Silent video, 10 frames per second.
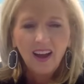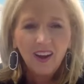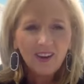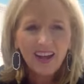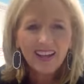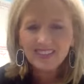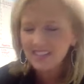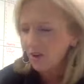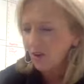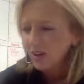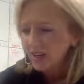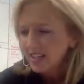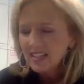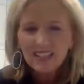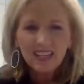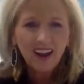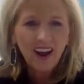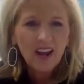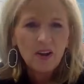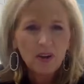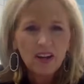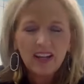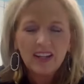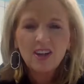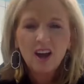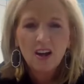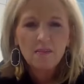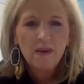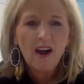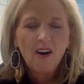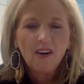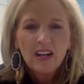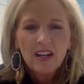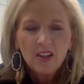Okay, so tonight we're going to talk about